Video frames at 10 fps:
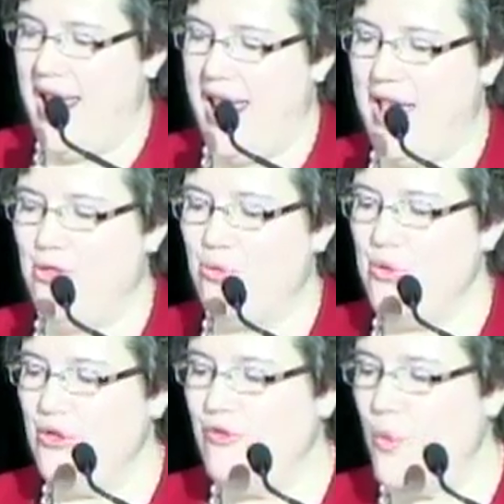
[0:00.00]
And
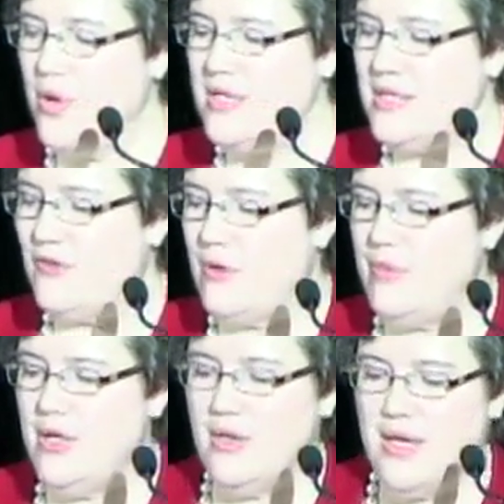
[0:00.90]
through the voices of
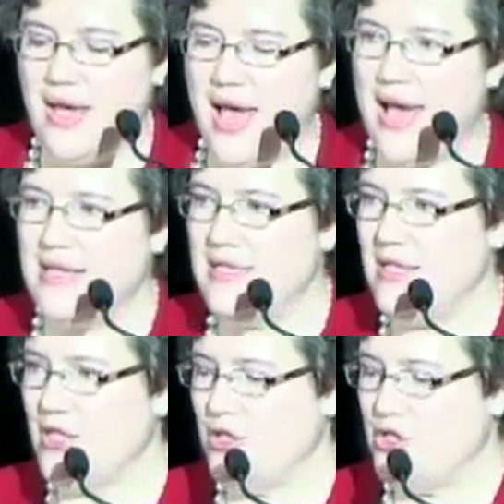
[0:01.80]
Amelia, Isaac,
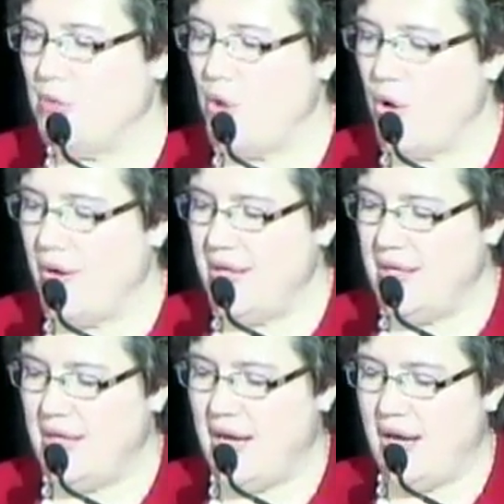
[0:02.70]
Shamari
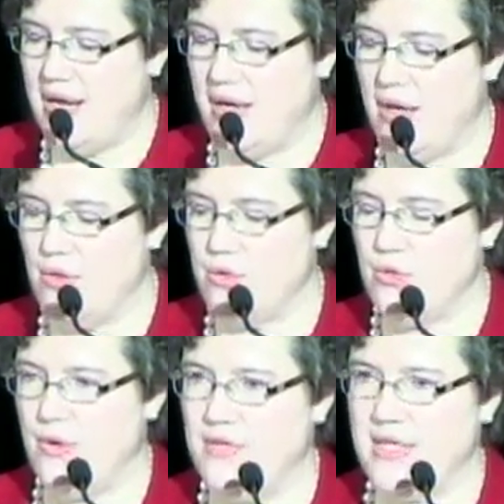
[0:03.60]
today, and others,
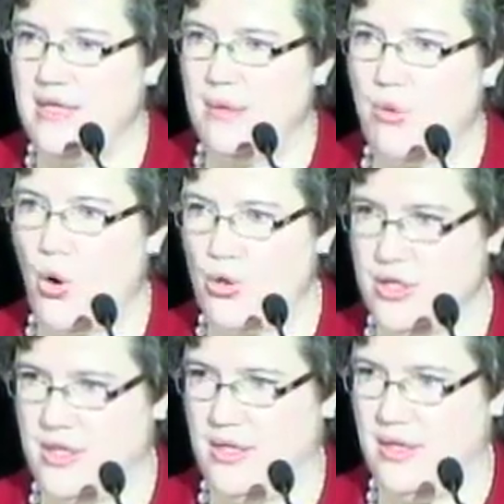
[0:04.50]
we've seen in
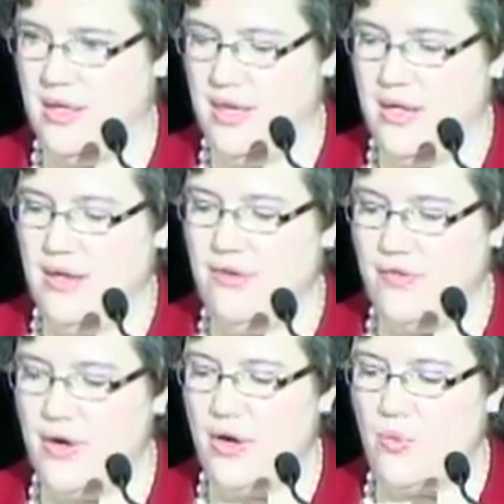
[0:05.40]
person the
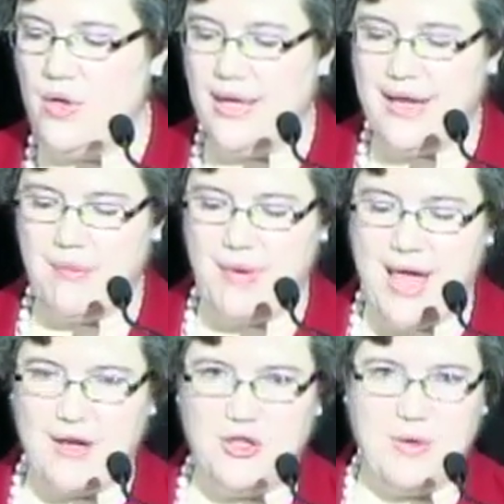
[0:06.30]
very real
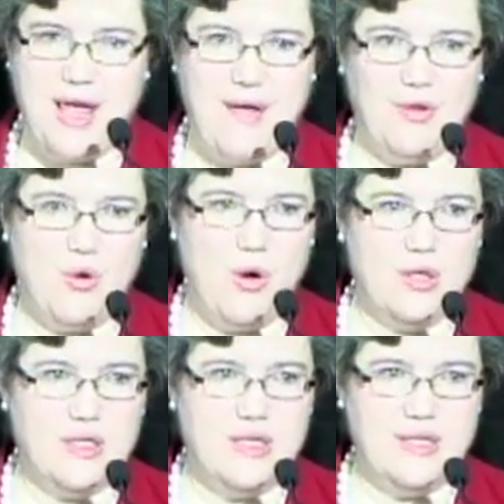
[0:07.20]
impact you have
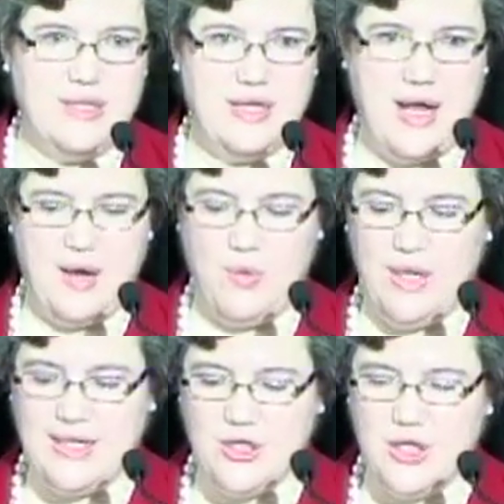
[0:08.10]
across the state. Well,
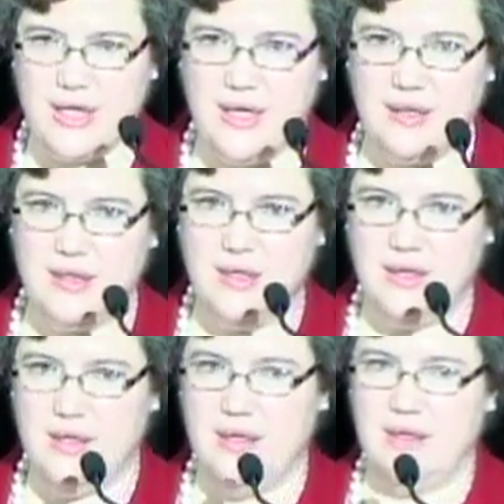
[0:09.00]
let's look at
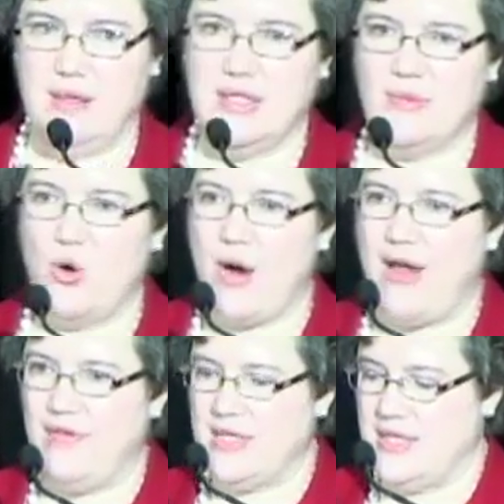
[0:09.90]
some
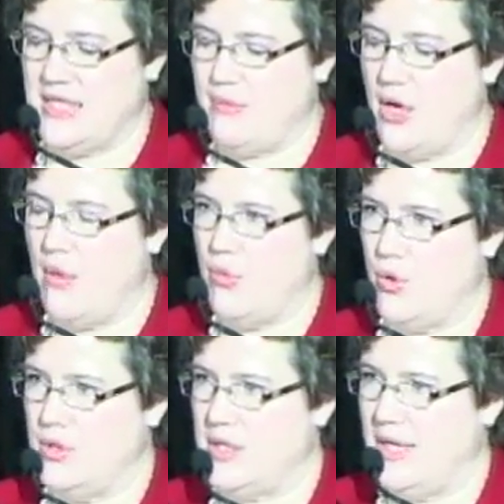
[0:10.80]
graphics and some
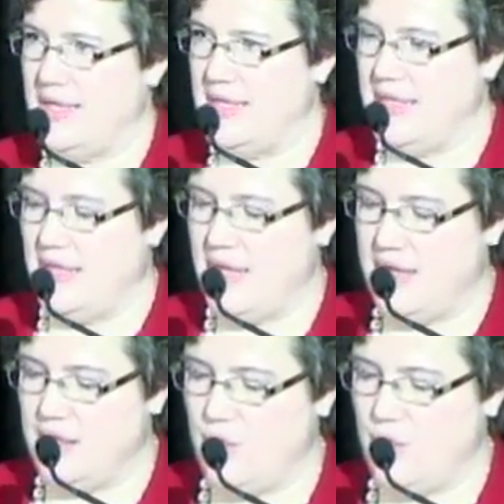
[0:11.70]
numbers and see that as